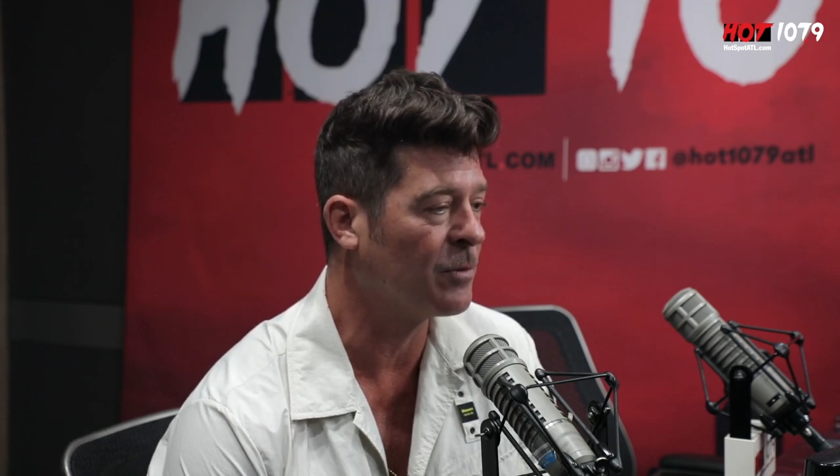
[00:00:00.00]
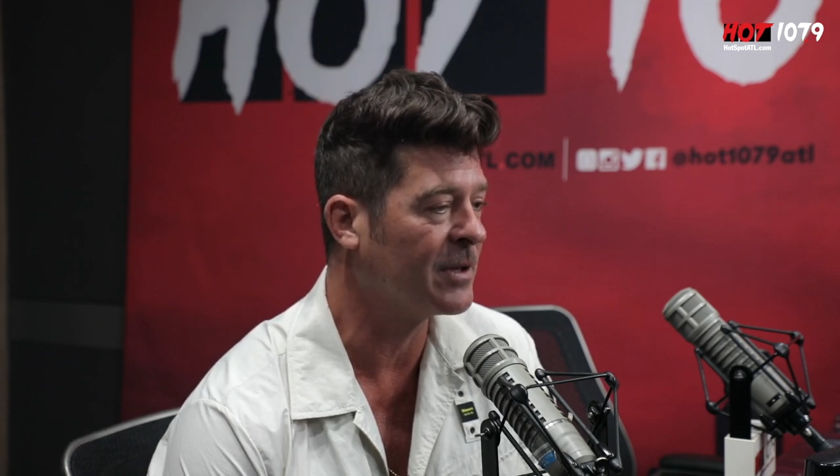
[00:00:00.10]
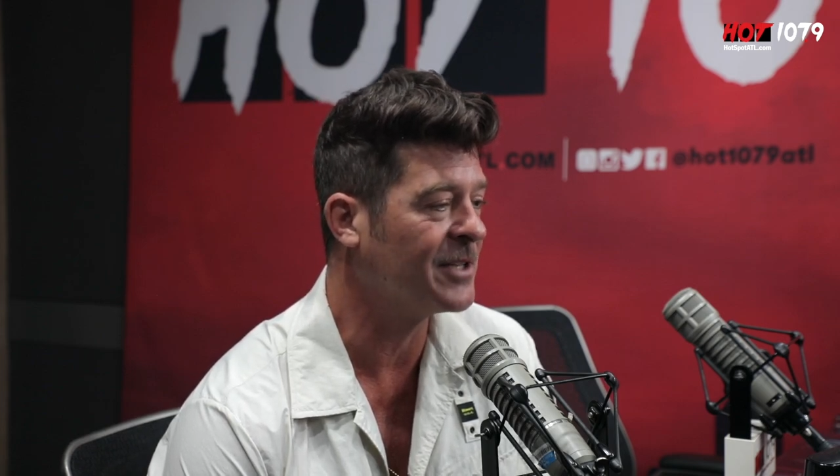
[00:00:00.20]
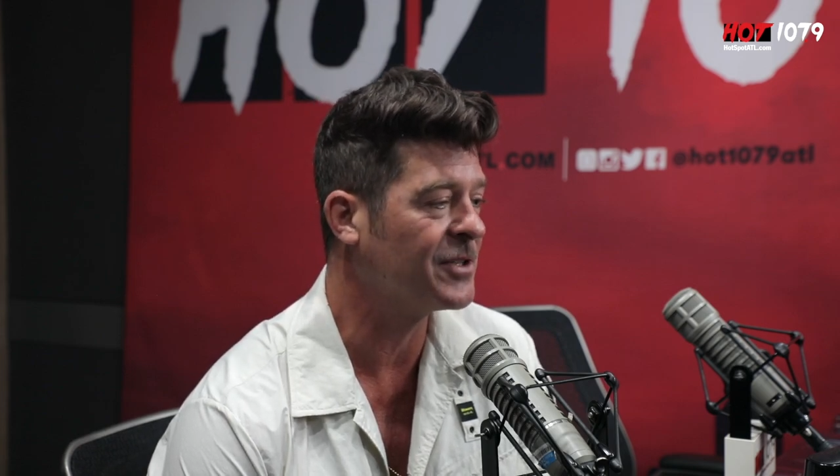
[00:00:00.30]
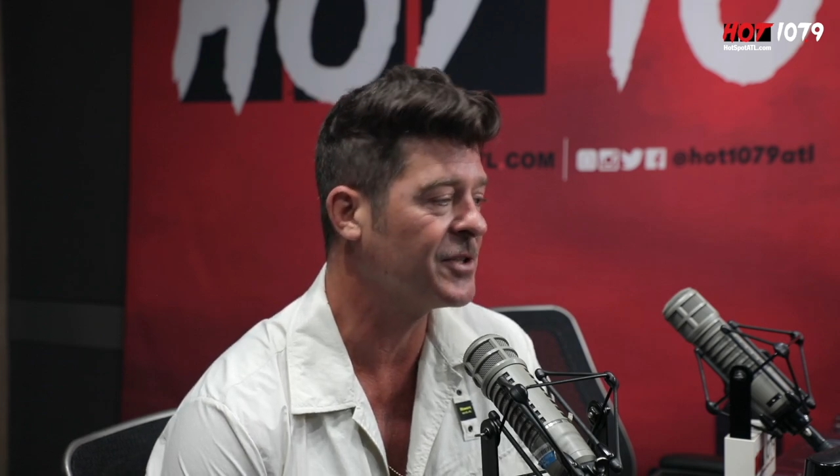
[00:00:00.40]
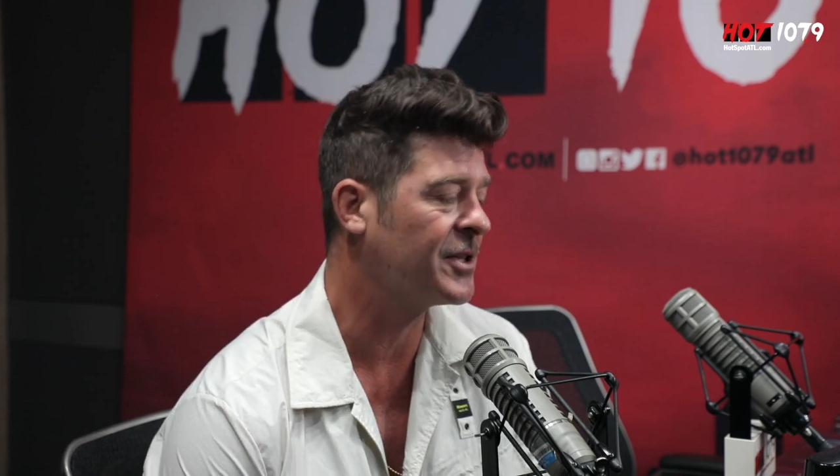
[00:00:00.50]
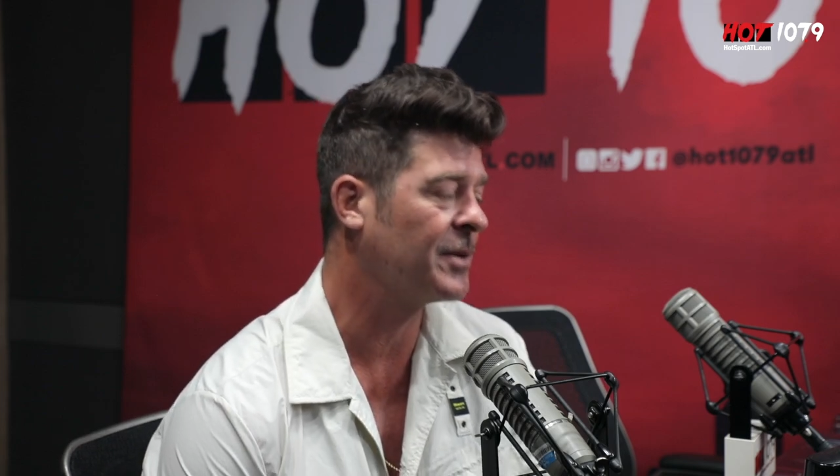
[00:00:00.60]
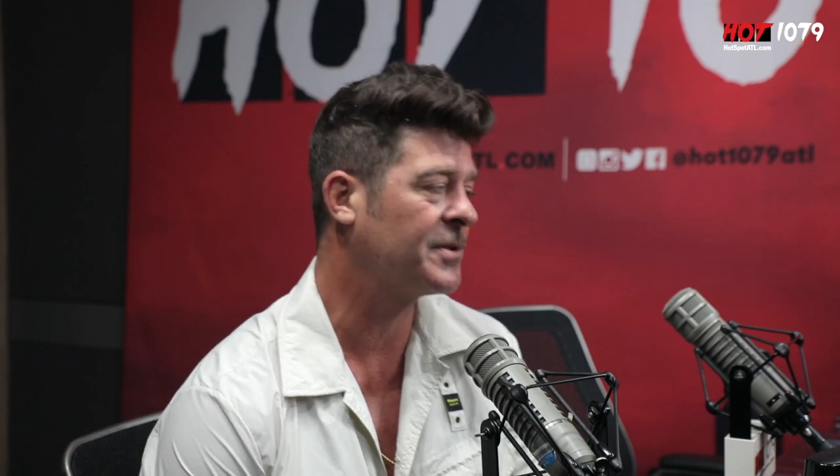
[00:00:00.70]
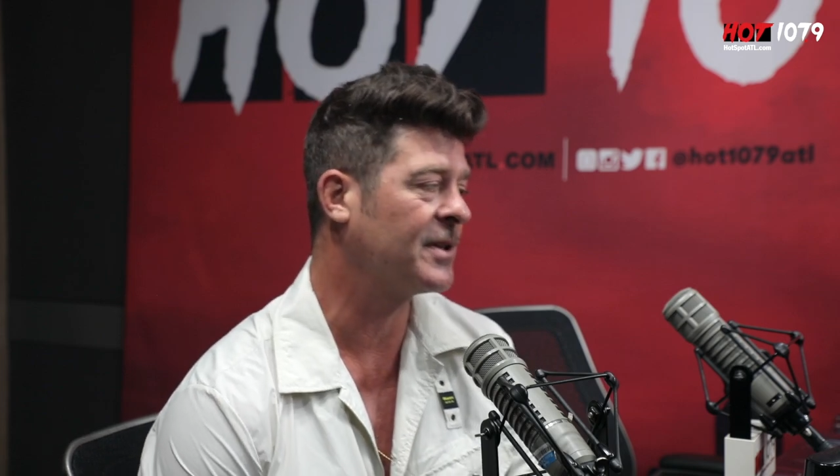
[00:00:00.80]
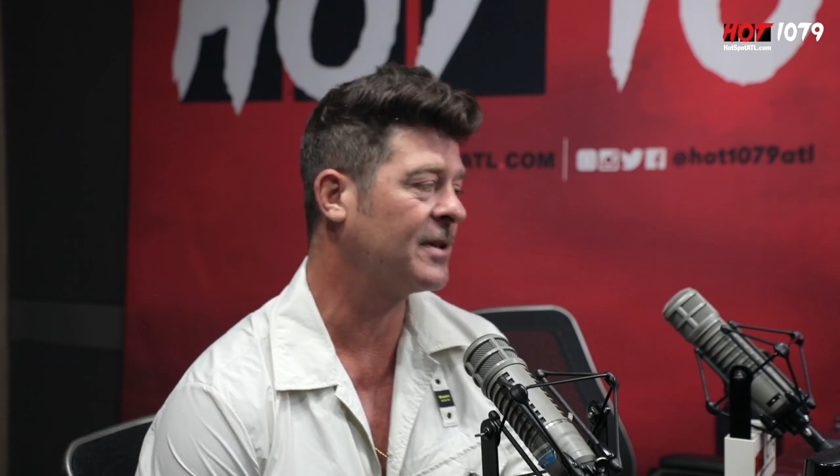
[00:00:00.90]

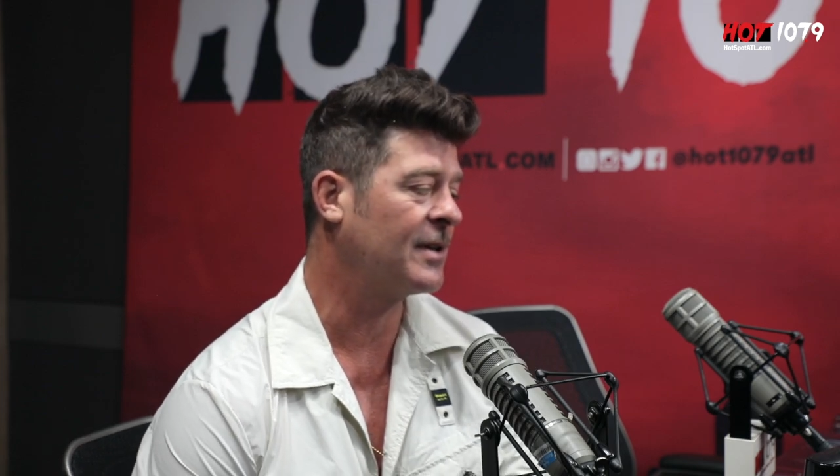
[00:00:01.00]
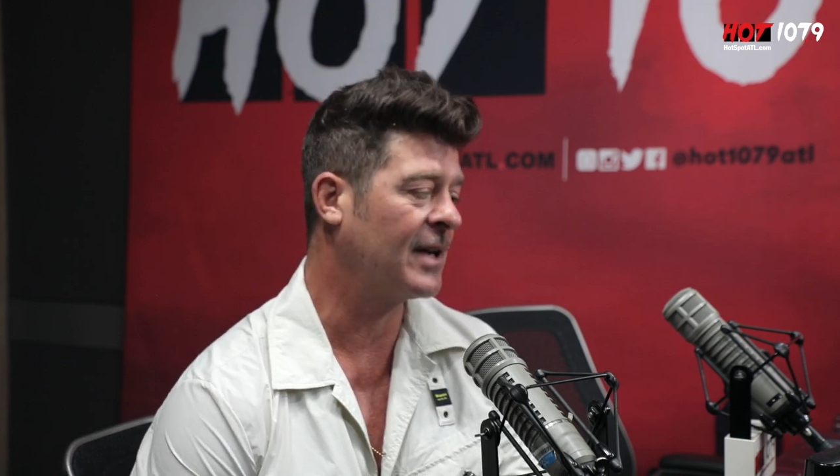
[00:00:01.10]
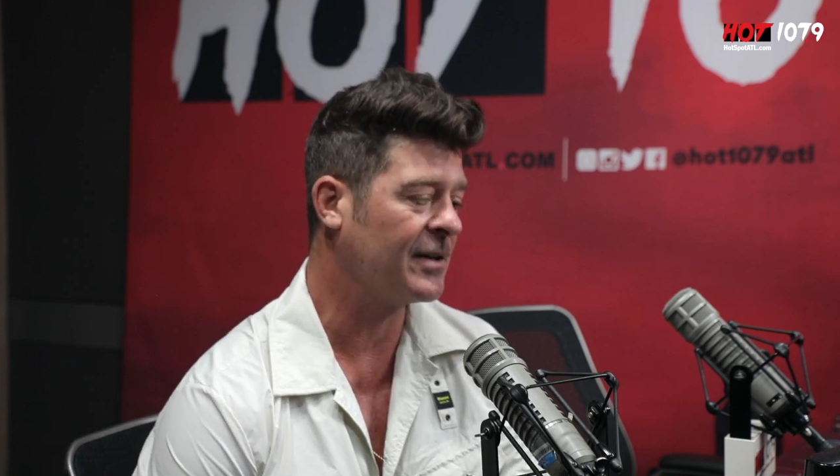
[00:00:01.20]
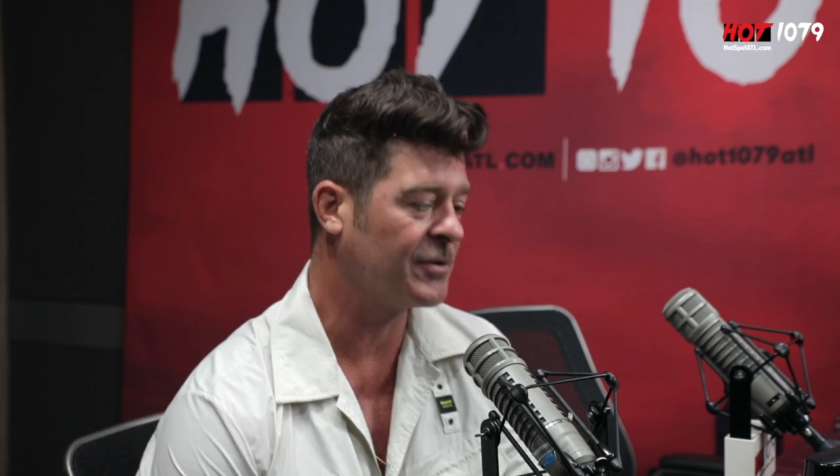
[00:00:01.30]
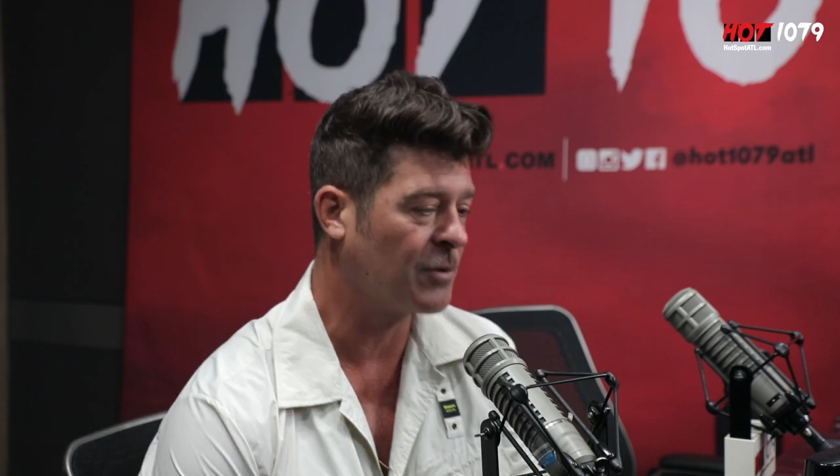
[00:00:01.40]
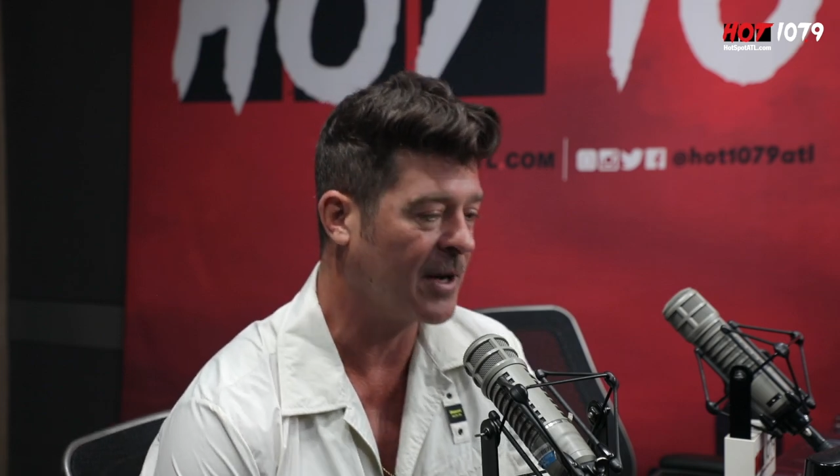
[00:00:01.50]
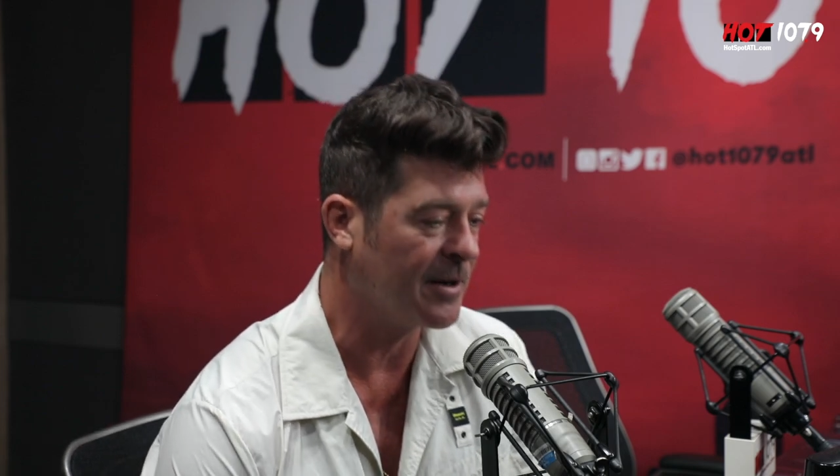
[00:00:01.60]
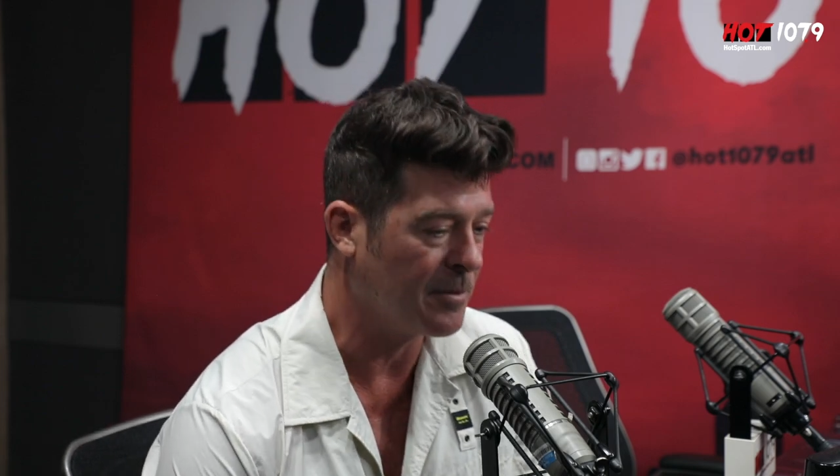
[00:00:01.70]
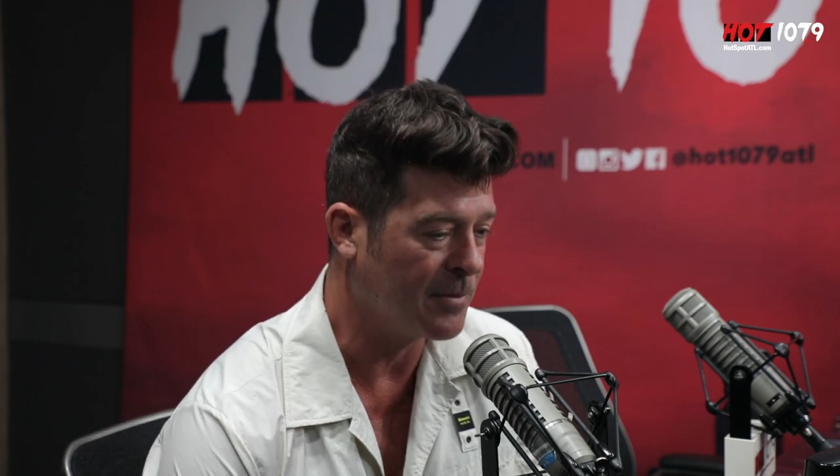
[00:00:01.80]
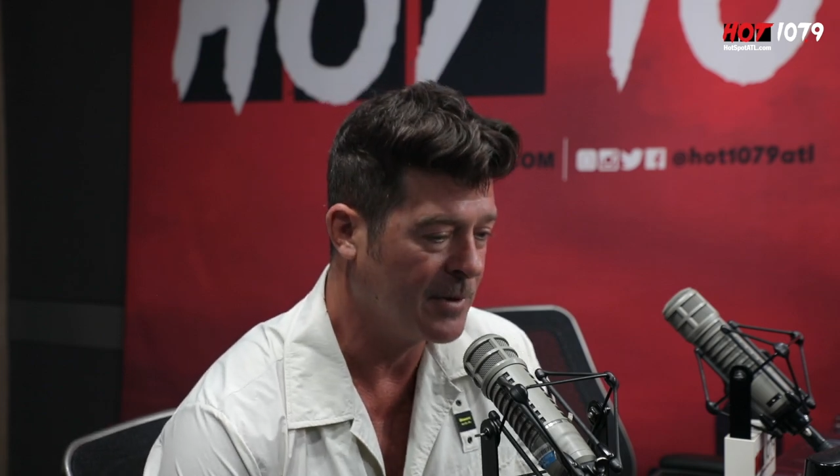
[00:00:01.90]
relationships and, and trying
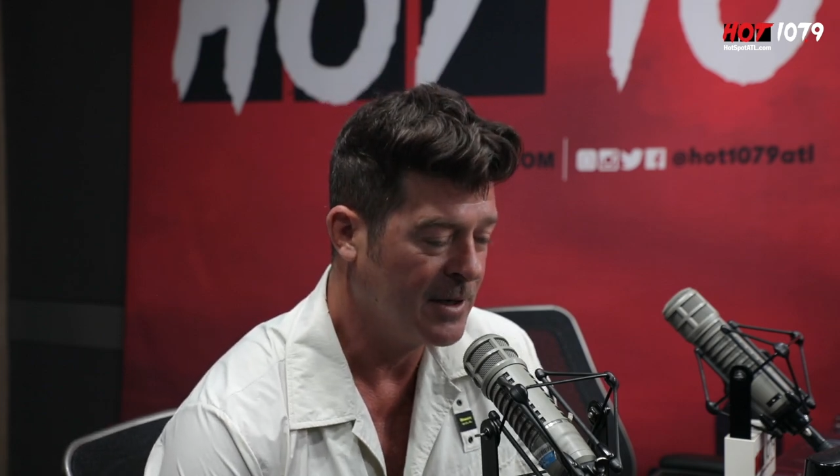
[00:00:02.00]
to...